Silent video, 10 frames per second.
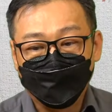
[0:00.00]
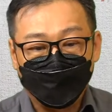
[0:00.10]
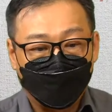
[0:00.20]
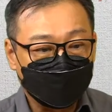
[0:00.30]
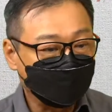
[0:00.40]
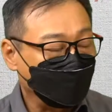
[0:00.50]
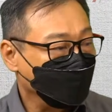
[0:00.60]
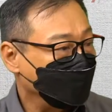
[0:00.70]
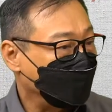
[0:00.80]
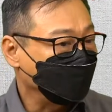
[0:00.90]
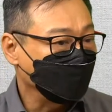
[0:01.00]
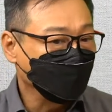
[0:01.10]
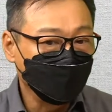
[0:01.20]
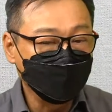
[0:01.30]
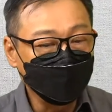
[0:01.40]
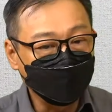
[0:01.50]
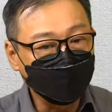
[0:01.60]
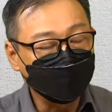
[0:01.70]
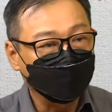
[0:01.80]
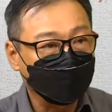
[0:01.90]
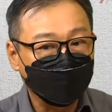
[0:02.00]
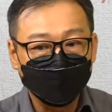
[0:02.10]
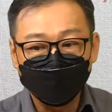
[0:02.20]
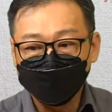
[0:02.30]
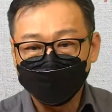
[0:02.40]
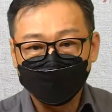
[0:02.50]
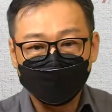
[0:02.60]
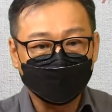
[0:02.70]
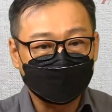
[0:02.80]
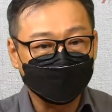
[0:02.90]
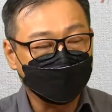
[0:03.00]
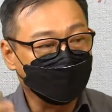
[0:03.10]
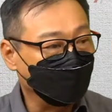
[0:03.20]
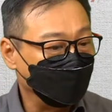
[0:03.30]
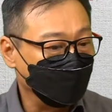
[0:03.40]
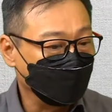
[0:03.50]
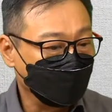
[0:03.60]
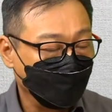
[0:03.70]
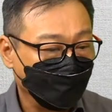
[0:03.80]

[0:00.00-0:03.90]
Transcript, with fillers: I spent an afternoon with him and he was in my office